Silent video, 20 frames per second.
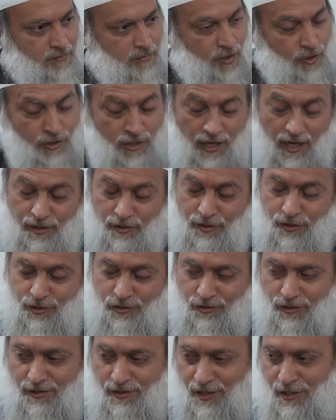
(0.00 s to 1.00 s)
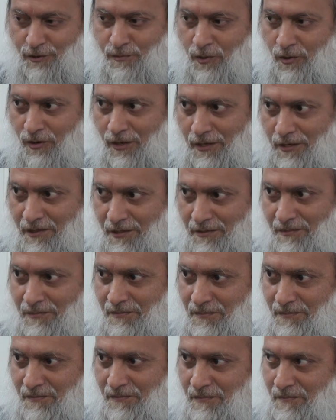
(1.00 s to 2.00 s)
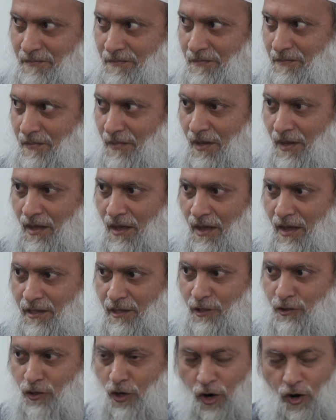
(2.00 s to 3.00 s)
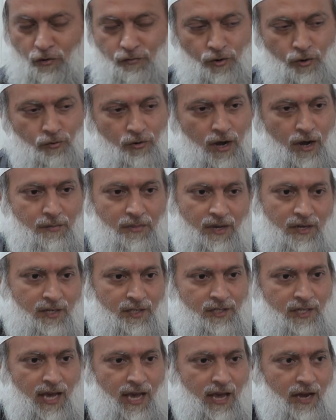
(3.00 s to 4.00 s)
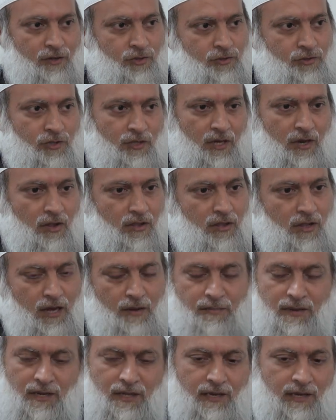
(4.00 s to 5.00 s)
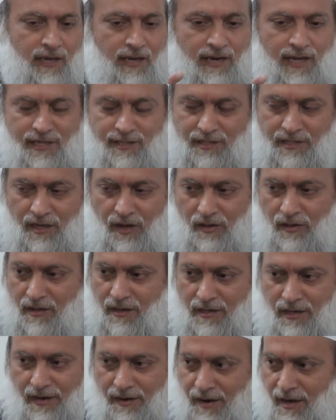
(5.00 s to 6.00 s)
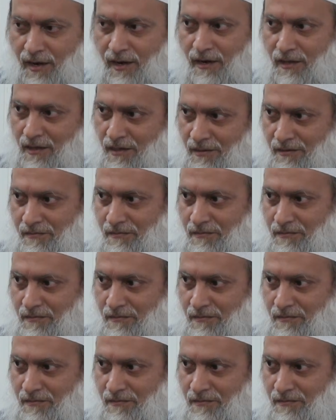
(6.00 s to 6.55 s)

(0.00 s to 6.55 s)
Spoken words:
Because he understood this point and this overwhelming desire to see Allah, but he cannot see Allah directly.